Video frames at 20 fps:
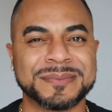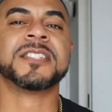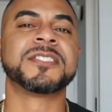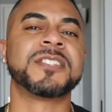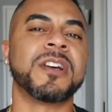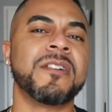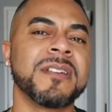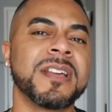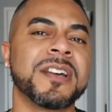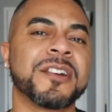
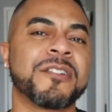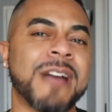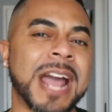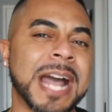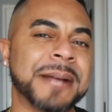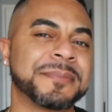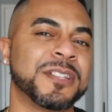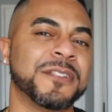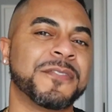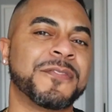Sonia
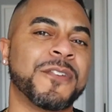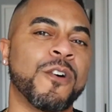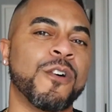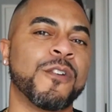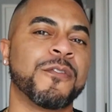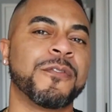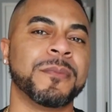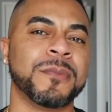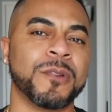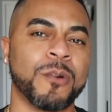grabs the
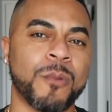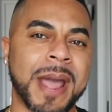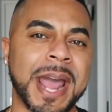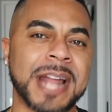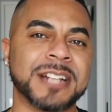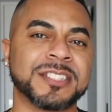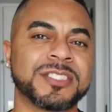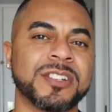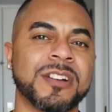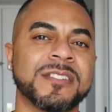phone from
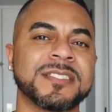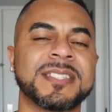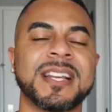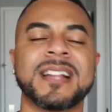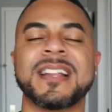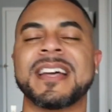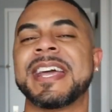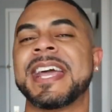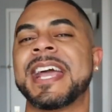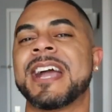Luanne and starts
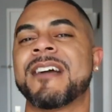telling